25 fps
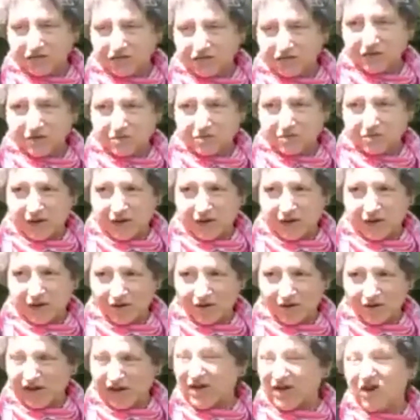in the mirror
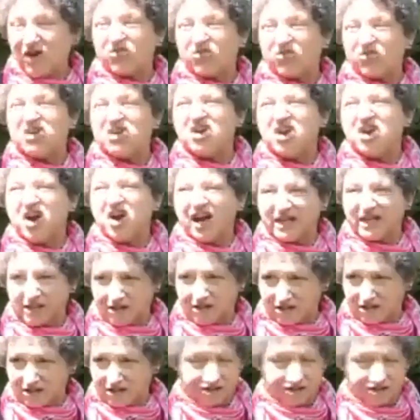and they go
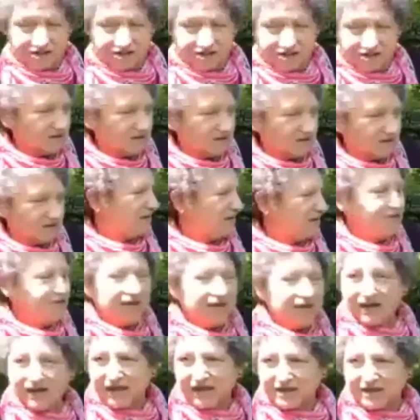nuts because they think
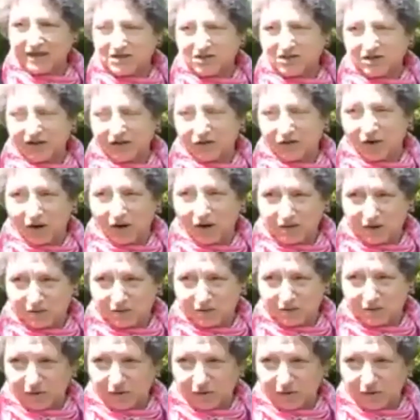it's another hummingbird.